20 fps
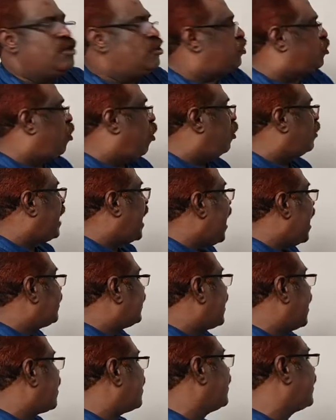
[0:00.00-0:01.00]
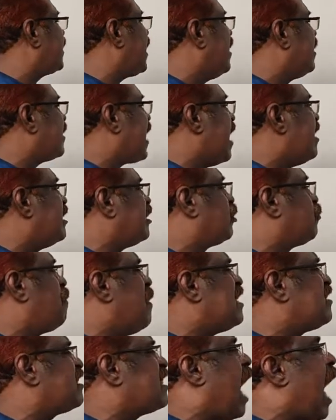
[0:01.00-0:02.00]
So there as a result that
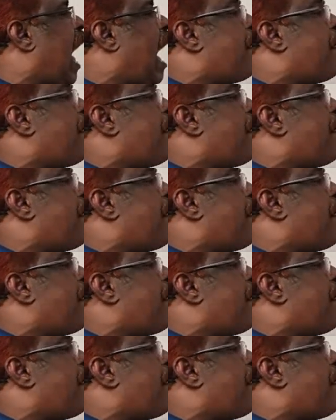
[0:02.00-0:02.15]
spills the